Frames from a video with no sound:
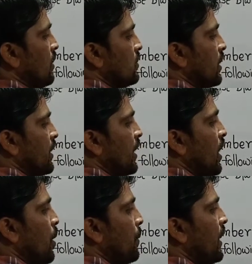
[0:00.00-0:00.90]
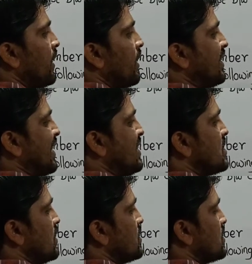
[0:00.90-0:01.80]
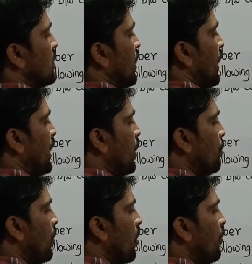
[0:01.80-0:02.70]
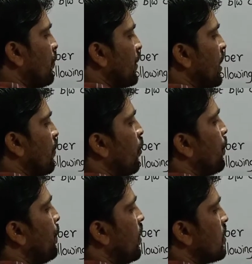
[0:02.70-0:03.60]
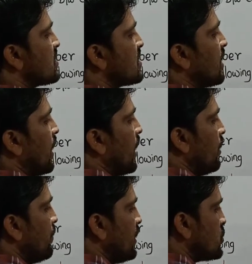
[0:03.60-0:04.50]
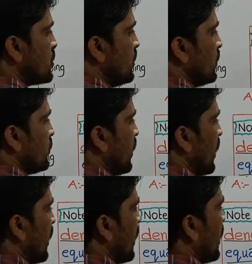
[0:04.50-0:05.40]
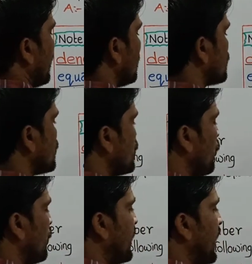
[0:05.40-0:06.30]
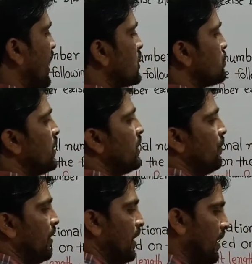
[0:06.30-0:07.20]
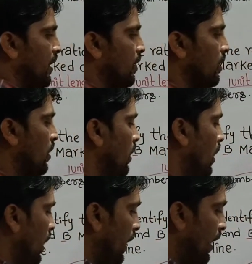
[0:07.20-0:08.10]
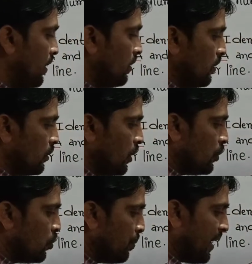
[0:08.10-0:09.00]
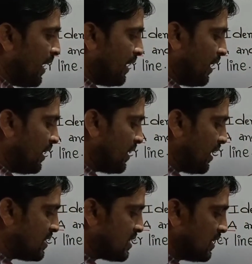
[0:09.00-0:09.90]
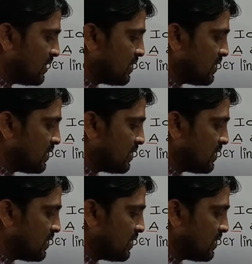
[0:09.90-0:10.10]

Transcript: the denominator tells us number of equal parts in which each unit has been divided, and the numerator tells